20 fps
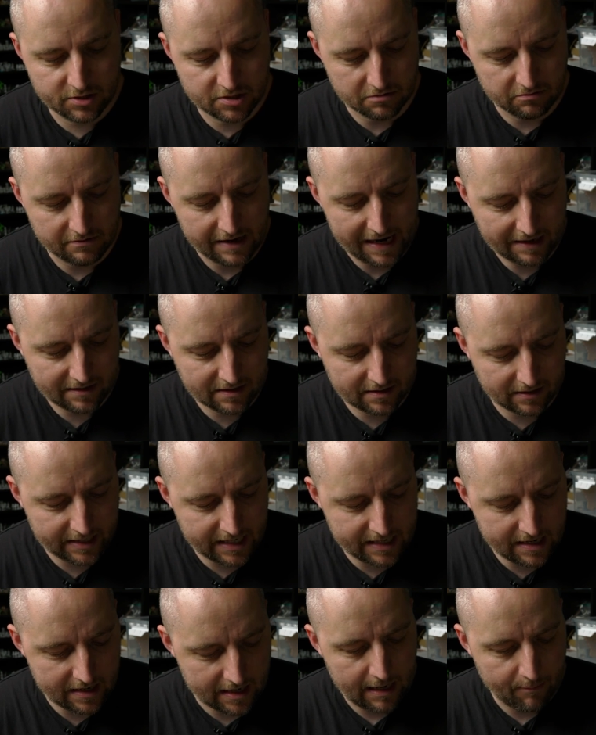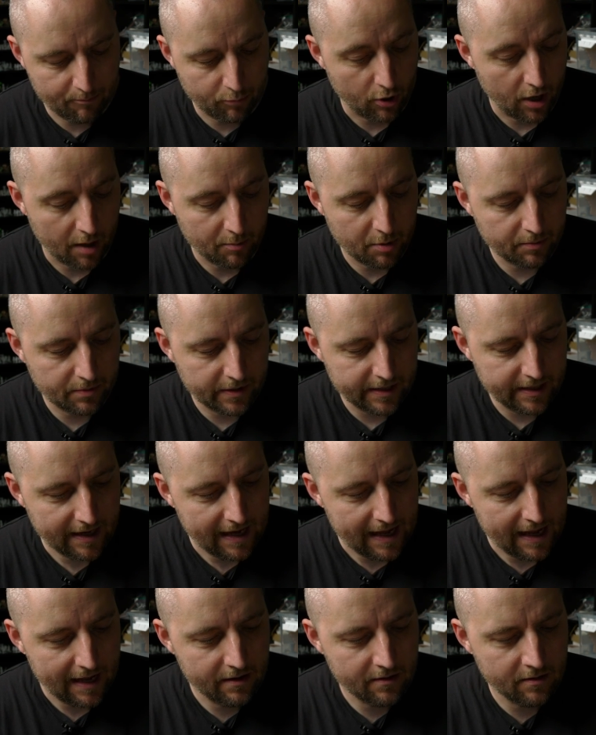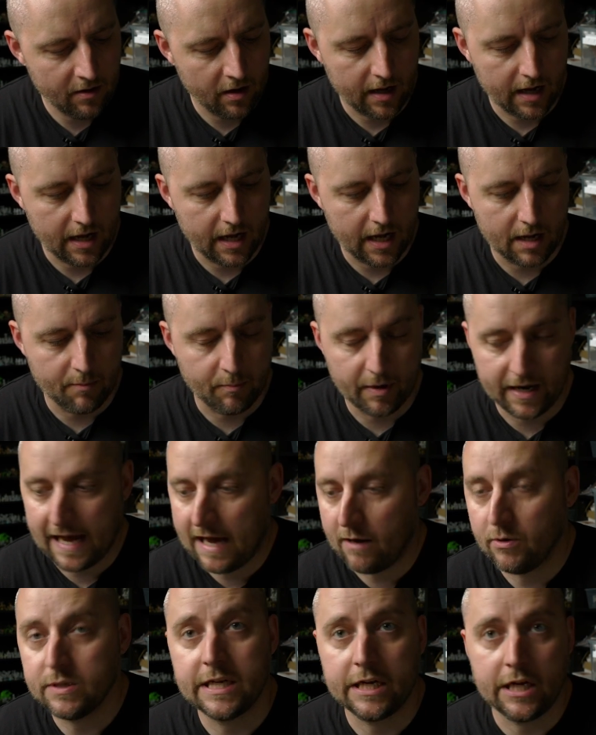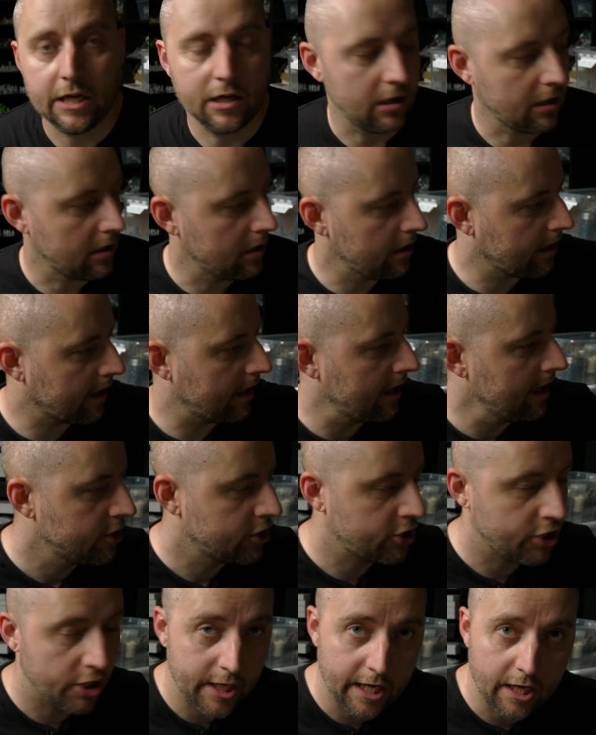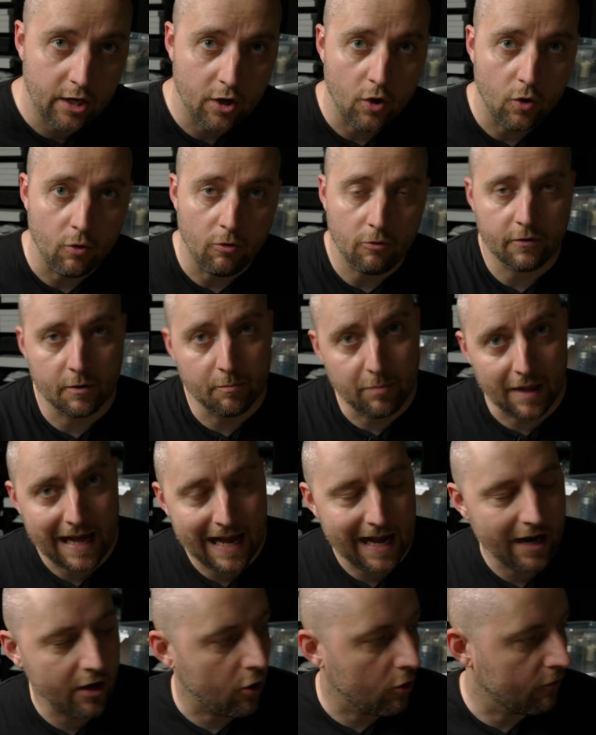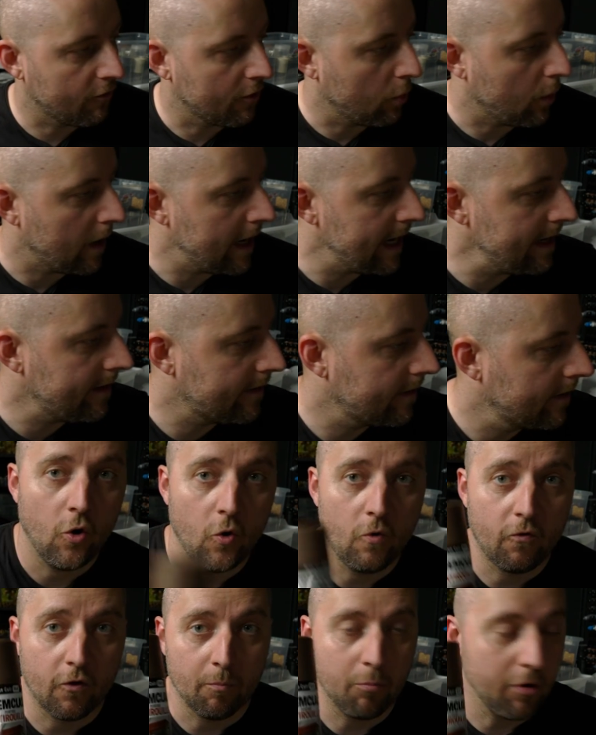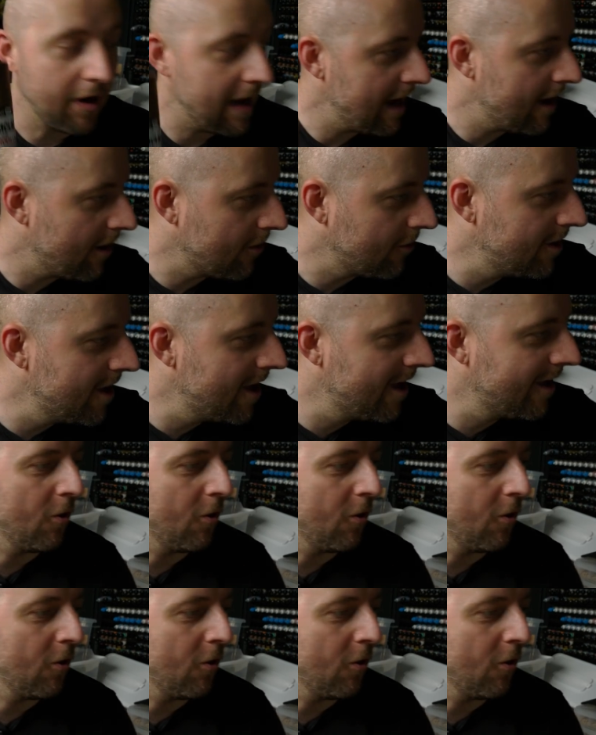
directly? It probably can, but how is it gonna look? Should it go over black, over white, over brown,